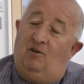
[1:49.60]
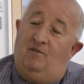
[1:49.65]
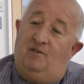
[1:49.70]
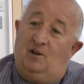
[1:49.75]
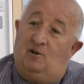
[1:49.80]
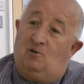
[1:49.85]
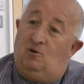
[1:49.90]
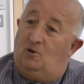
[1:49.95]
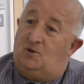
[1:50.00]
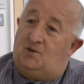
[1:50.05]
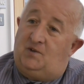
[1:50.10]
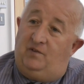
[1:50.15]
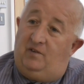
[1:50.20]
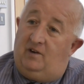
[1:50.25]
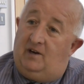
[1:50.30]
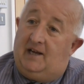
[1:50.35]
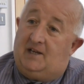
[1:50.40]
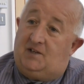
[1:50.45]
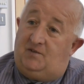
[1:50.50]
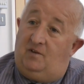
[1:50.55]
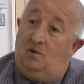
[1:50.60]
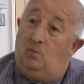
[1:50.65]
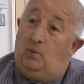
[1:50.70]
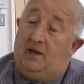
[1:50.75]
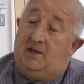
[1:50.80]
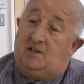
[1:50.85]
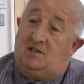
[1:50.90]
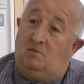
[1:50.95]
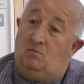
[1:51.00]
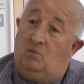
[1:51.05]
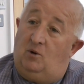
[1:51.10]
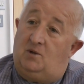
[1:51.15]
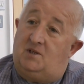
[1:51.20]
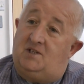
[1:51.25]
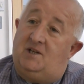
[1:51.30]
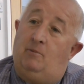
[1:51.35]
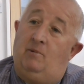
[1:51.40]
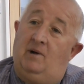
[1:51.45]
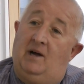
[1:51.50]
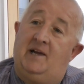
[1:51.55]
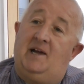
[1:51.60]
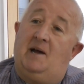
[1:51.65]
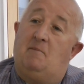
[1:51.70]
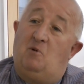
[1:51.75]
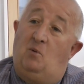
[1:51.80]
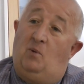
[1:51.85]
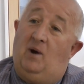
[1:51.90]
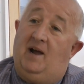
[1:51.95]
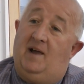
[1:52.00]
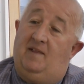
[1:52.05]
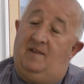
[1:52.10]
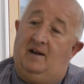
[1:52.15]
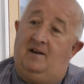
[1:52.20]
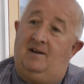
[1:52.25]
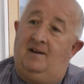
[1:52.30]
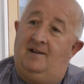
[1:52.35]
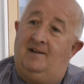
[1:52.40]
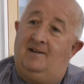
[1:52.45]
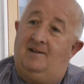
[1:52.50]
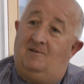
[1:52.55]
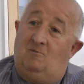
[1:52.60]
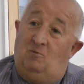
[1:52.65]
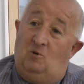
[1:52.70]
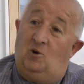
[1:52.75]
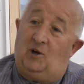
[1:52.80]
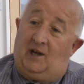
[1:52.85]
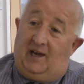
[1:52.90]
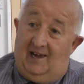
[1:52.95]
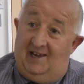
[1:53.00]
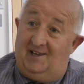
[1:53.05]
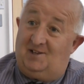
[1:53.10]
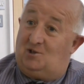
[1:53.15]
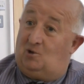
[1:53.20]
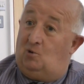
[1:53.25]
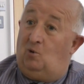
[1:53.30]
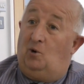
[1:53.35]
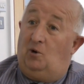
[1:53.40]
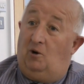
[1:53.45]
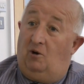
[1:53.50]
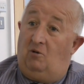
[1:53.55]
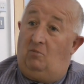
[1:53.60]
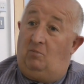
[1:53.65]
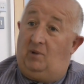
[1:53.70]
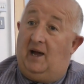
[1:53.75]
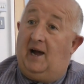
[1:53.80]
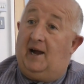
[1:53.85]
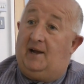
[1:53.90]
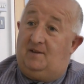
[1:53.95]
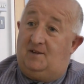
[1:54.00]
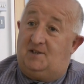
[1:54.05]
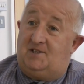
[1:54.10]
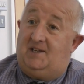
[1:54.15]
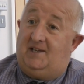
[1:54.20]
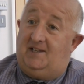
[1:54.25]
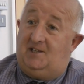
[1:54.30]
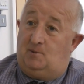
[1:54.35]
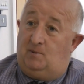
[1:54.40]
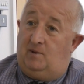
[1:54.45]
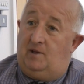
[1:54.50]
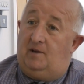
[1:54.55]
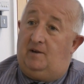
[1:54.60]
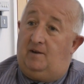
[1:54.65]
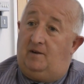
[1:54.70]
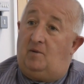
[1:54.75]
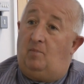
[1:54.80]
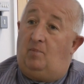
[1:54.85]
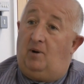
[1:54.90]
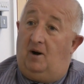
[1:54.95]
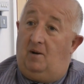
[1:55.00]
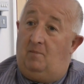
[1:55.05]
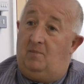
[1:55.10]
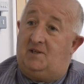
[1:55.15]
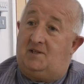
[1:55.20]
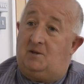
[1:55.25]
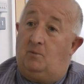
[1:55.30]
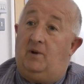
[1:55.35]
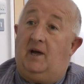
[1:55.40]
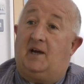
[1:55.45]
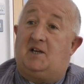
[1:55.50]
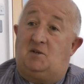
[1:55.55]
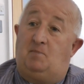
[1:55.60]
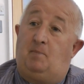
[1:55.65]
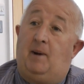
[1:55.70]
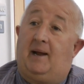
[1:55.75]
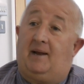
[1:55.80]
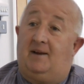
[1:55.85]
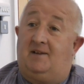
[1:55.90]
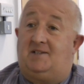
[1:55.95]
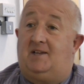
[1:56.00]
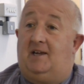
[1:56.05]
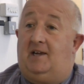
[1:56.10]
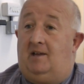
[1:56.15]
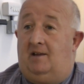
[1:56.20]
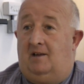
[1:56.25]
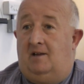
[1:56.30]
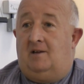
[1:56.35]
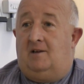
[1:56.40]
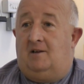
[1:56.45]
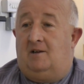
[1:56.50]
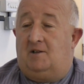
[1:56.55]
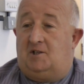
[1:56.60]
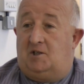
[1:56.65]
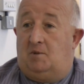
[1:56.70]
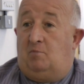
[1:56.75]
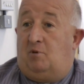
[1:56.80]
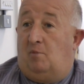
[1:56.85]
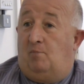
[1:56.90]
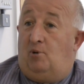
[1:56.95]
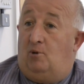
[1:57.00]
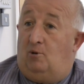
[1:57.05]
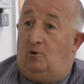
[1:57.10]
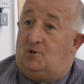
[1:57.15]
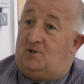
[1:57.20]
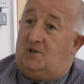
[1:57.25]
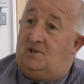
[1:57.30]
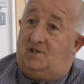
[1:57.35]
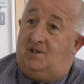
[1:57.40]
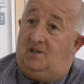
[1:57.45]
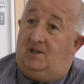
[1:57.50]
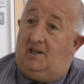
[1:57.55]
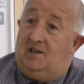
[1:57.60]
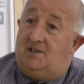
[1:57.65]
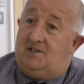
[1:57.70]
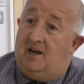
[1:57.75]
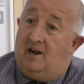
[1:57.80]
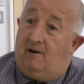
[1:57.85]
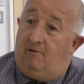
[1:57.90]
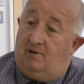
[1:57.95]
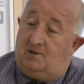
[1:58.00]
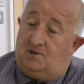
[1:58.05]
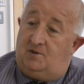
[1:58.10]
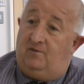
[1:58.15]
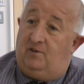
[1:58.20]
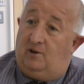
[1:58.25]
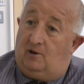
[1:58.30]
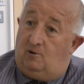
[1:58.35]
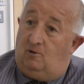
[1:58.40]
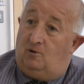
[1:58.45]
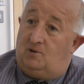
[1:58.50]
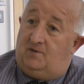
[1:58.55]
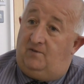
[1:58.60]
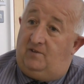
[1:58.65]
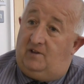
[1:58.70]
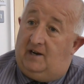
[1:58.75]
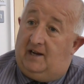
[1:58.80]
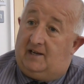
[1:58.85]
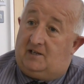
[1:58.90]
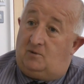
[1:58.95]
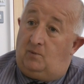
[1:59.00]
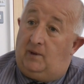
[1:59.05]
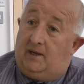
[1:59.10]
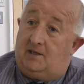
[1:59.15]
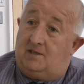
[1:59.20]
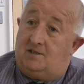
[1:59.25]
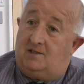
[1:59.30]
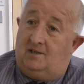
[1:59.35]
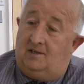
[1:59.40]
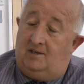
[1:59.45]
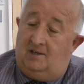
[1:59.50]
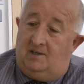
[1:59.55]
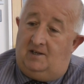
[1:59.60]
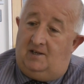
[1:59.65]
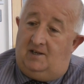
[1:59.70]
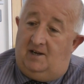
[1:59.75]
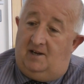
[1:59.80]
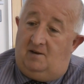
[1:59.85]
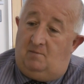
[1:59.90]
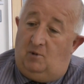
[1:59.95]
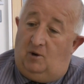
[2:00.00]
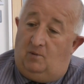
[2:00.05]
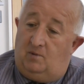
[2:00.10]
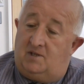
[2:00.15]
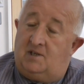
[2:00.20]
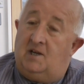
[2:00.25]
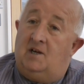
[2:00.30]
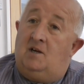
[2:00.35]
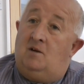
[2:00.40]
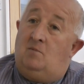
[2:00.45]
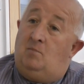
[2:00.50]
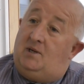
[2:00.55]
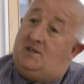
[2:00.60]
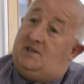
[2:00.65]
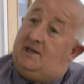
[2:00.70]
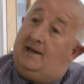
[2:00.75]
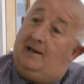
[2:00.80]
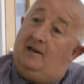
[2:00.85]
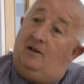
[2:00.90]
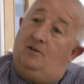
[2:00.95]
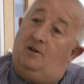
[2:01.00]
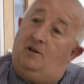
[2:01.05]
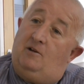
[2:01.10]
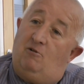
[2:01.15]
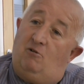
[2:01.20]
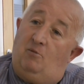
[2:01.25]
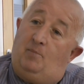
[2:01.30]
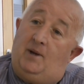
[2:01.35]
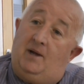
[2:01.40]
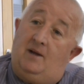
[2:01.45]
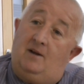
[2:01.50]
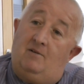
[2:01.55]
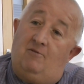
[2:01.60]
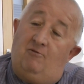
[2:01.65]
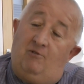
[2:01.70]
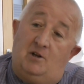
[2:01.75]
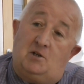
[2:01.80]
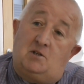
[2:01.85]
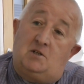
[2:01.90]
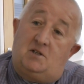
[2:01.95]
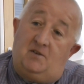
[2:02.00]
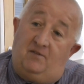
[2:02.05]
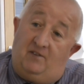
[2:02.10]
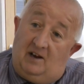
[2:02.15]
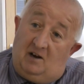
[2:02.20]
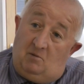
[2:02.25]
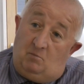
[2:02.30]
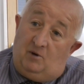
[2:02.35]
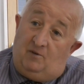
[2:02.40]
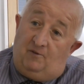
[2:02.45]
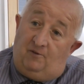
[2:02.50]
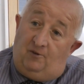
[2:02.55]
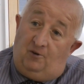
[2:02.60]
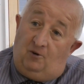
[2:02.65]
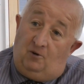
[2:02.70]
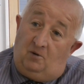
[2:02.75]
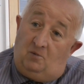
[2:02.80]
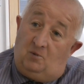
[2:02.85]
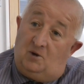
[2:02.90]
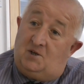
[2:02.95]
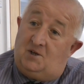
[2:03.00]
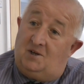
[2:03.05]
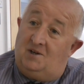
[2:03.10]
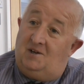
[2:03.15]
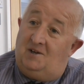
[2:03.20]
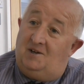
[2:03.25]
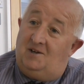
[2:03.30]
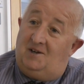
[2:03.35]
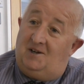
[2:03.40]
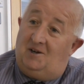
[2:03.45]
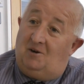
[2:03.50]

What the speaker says: over the course of the next few weeks and months. Now, I am aware that work is going on behind the scenes within the departments, and we expect to see some proposals in these areas over the course of the next weeks and months, particularly on the European Regional Development Fund, which,